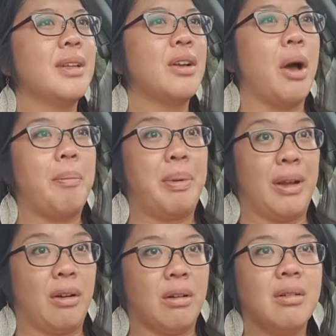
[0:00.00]
got
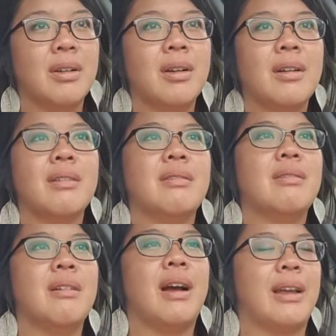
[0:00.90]
bigger.
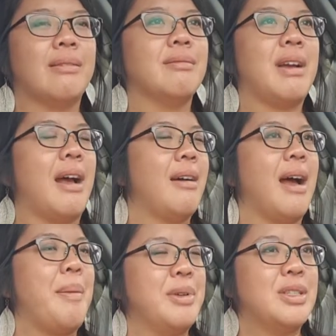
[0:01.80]
I
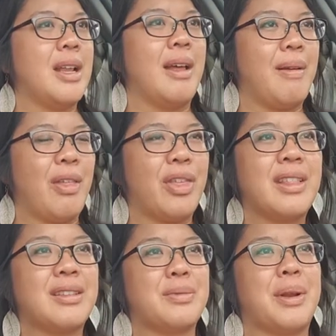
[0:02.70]
think
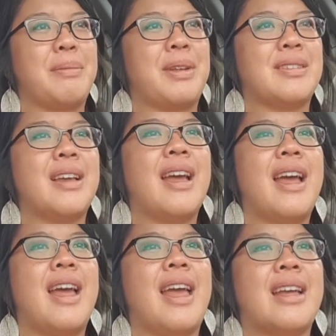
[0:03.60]
this is what it means,
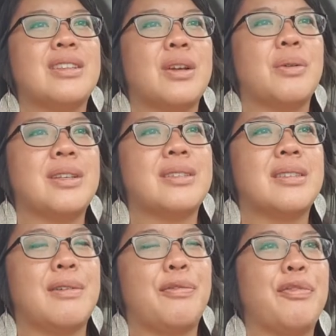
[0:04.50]
and so it's
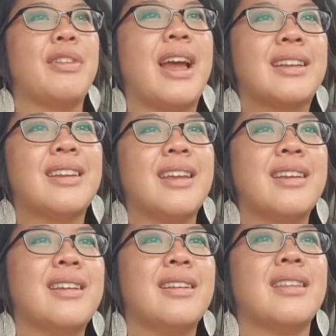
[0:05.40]

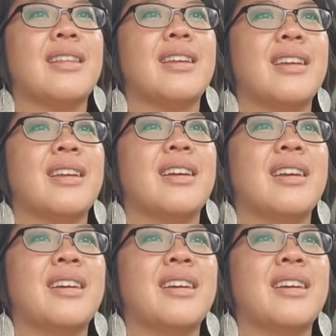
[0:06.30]
deflecting the